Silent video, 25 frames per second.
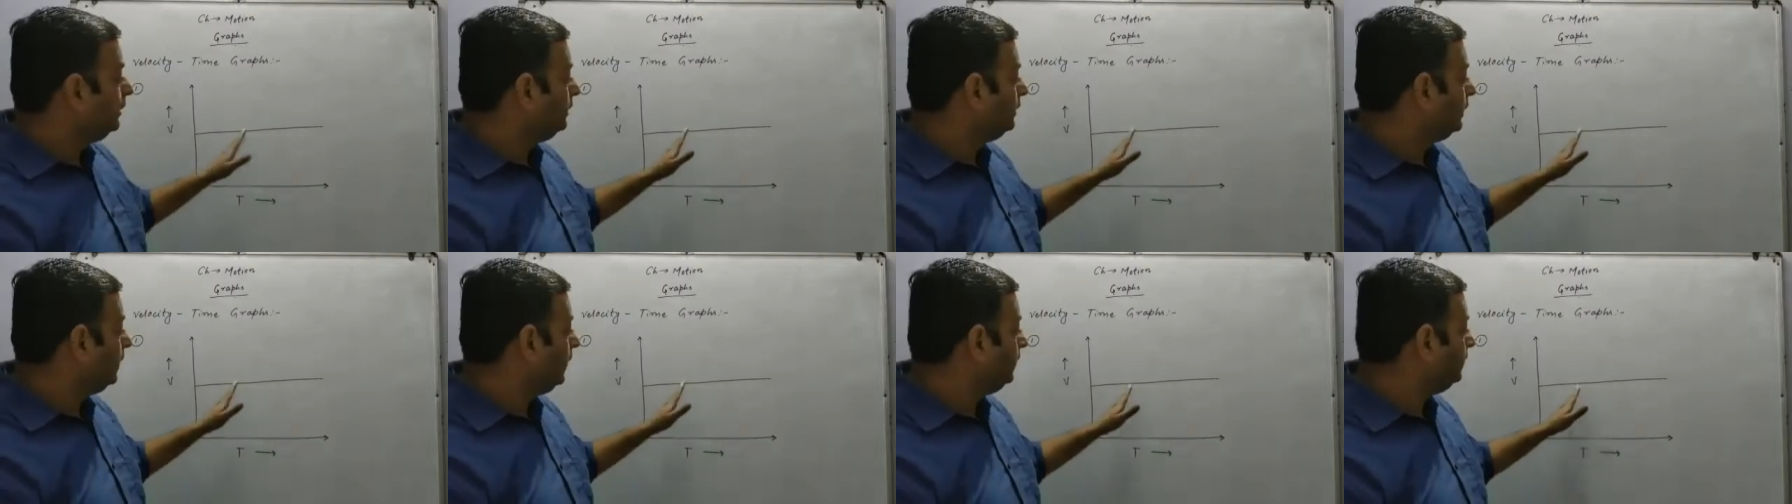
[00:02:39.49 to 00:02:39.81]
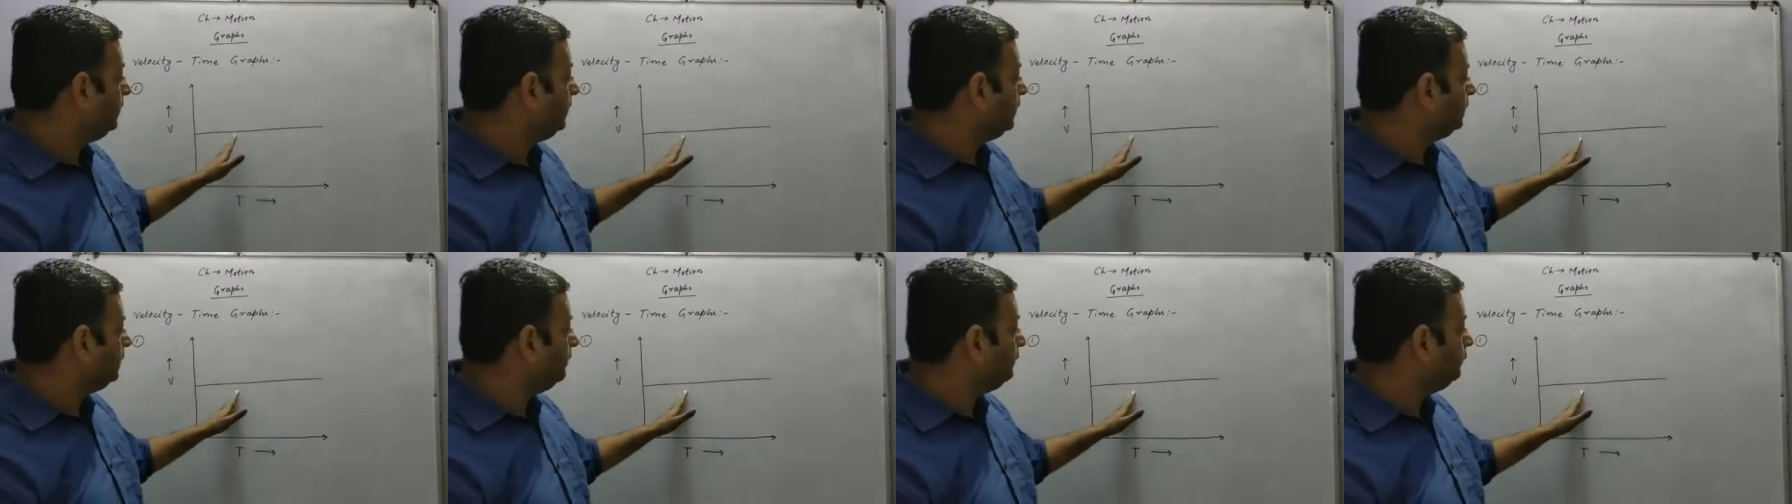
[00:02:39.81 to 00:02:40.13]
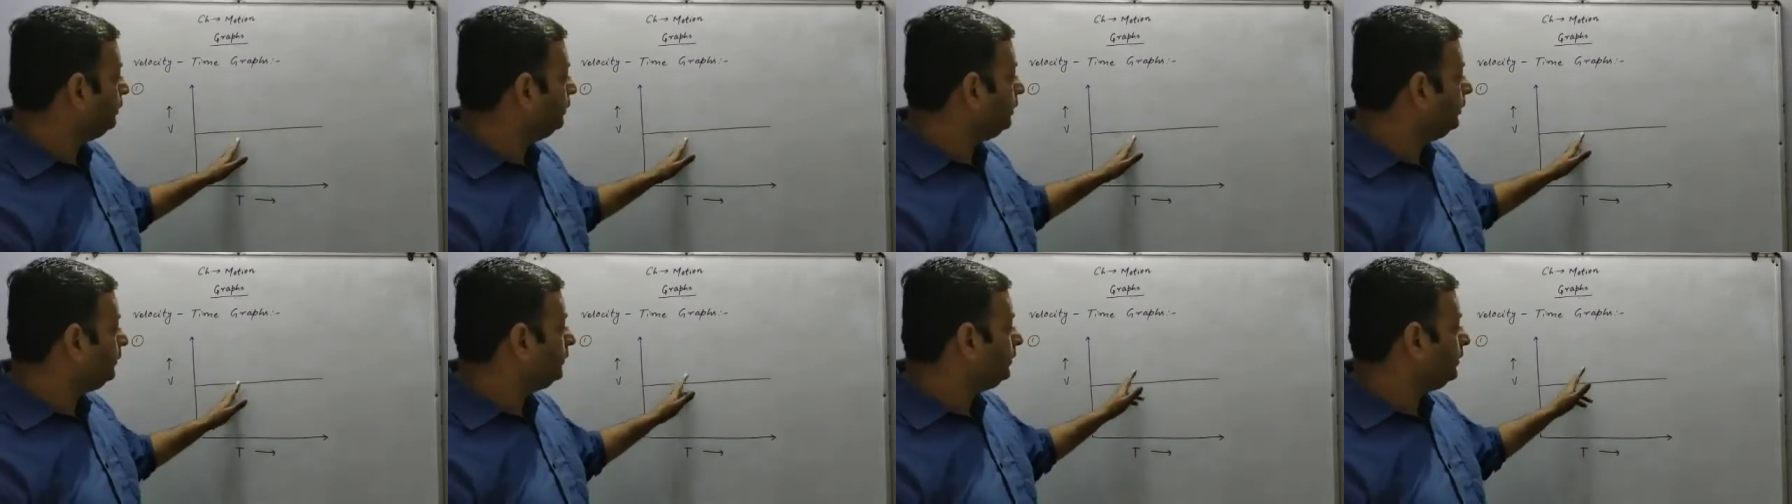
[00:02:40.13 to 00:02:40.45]
Neither the
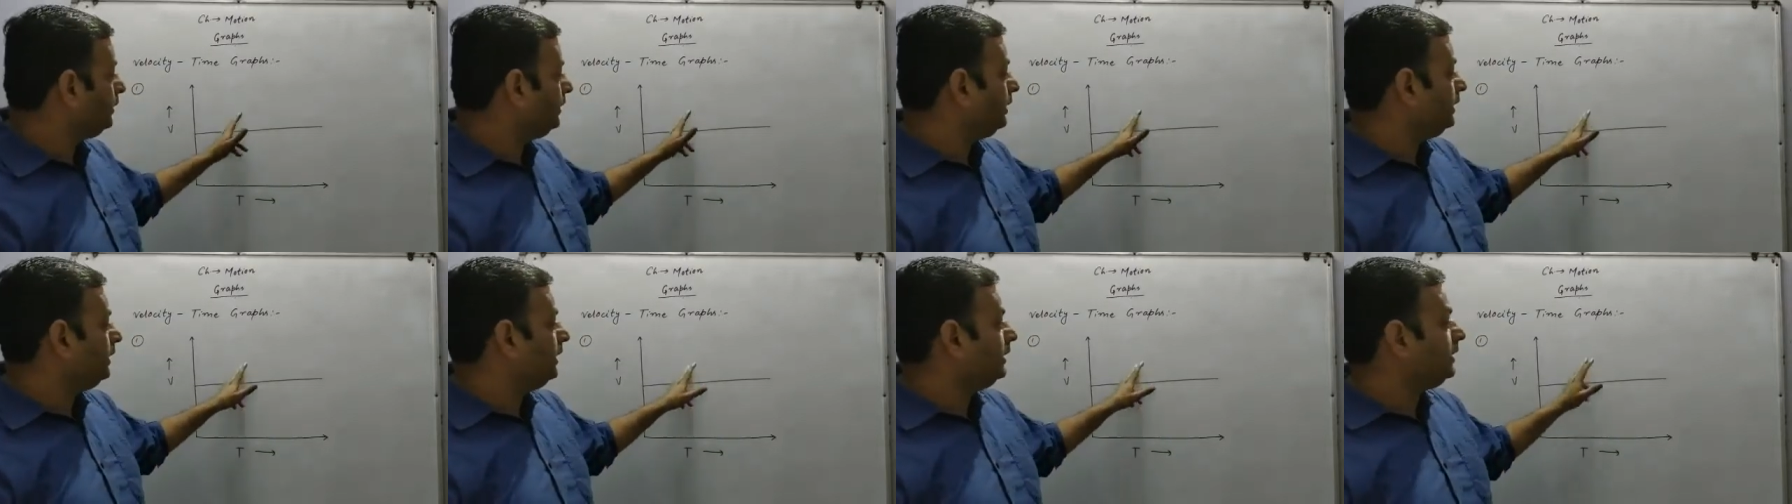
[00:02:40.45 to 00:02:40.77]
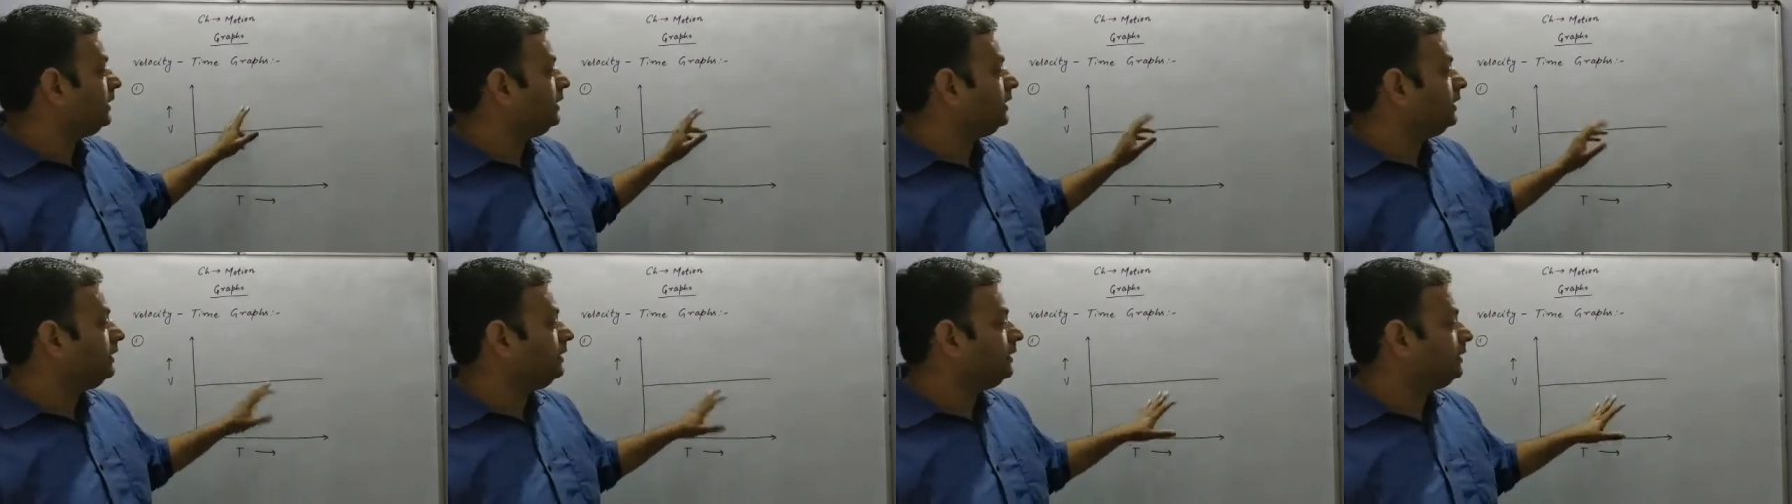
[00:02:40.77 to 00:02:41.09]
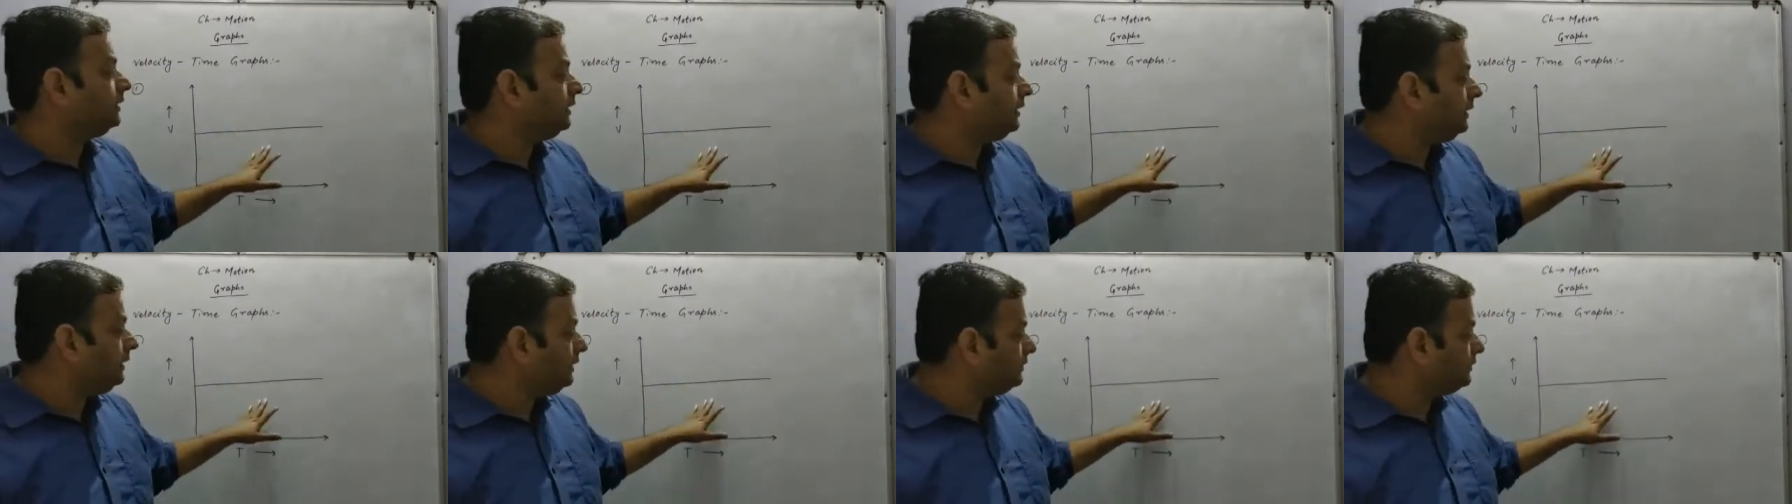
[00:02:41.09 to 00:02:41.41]
velocity getting
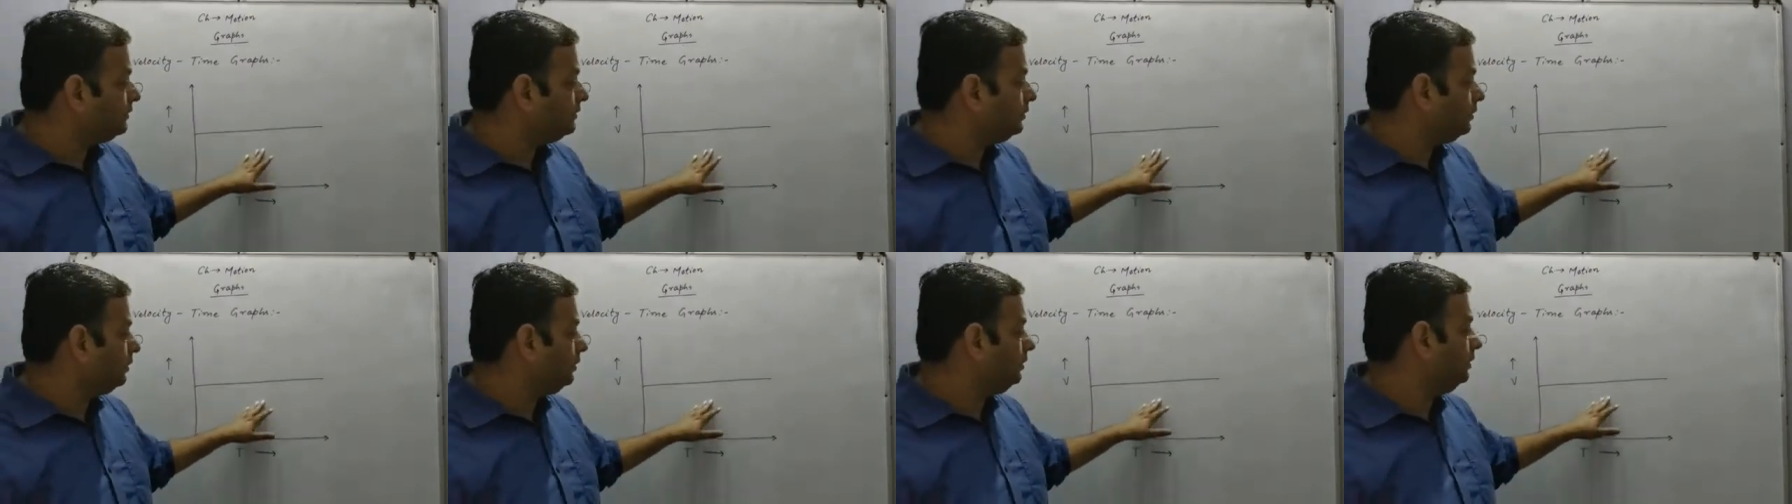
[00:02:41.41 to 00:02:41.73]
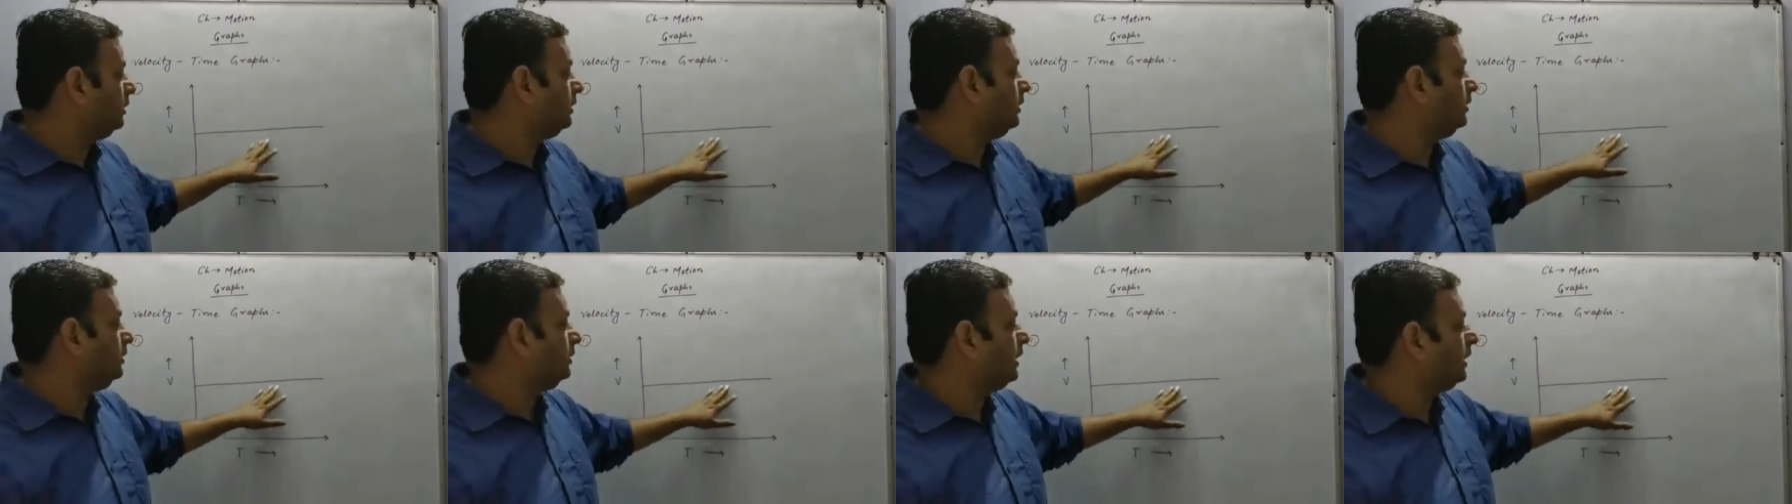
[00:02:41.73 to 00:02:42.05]
increased or